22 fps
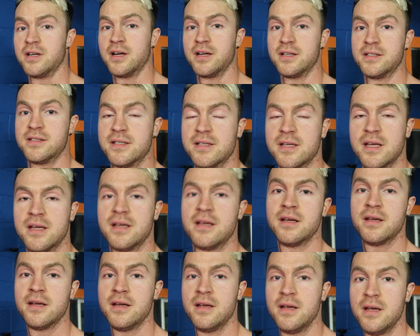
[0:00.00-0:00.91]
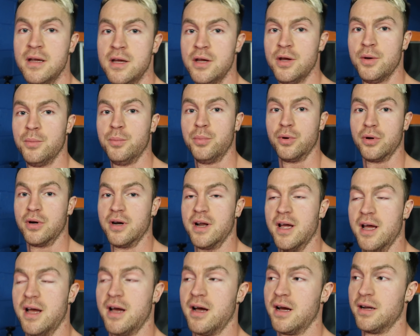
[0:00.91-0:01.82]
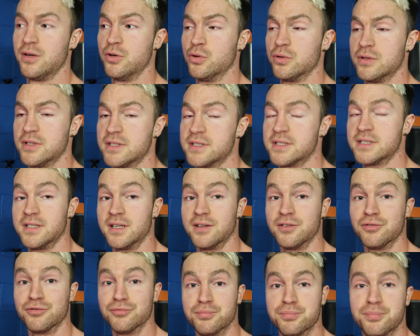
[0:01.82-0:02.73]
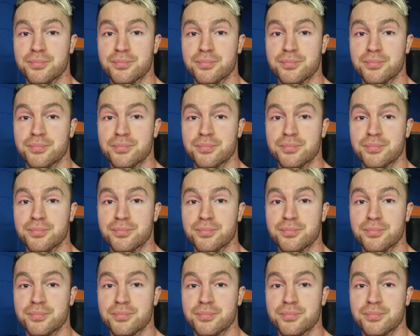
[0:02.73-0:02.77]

nights. But I know this is a